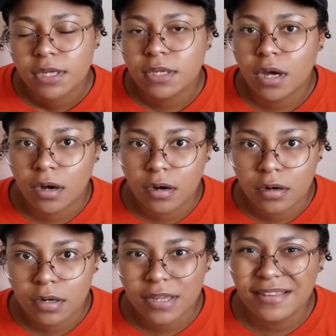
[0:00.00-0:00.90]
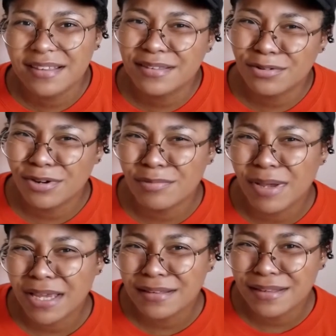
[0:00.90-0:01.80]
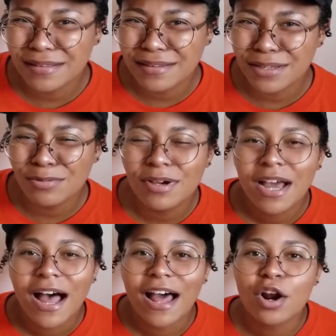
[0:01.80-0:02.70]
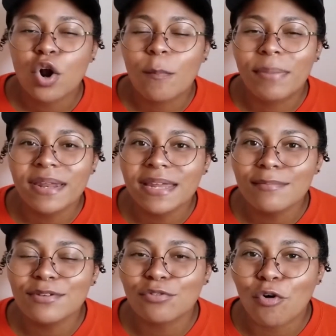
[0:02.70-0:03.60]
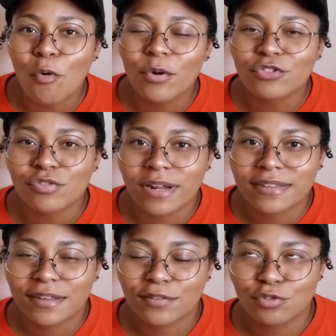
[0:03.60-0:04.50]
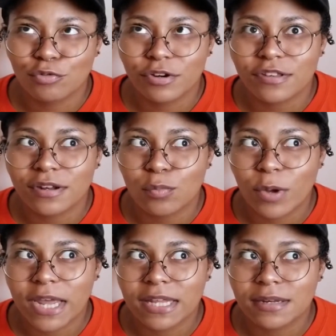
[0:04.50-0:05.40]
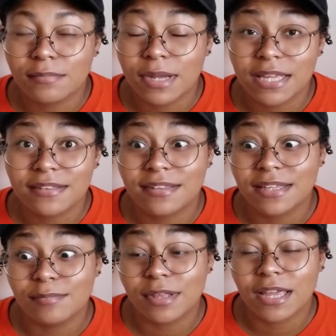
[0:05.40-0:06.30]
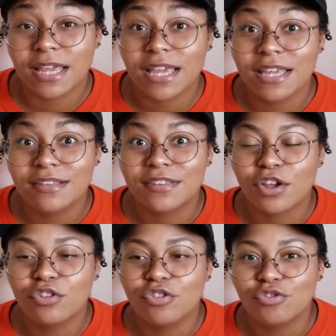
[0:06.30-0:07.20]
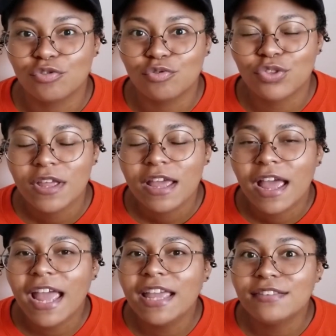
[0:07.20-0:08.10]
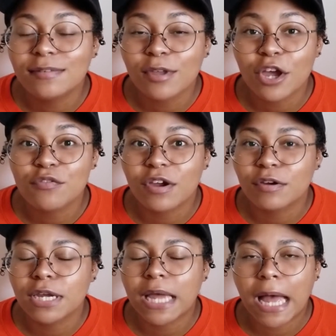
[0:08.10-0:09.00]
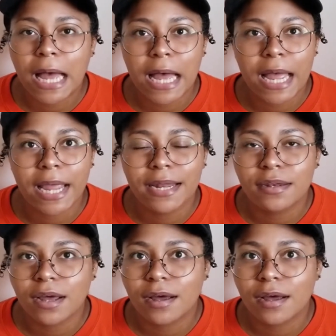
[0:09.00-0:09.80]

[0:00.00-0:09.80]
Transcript: Y'all, is this story making sense to you? I don't know. Binium is always trying to tell stories in a way that it make it seem like he's telling the truth. And he seems like a very kind,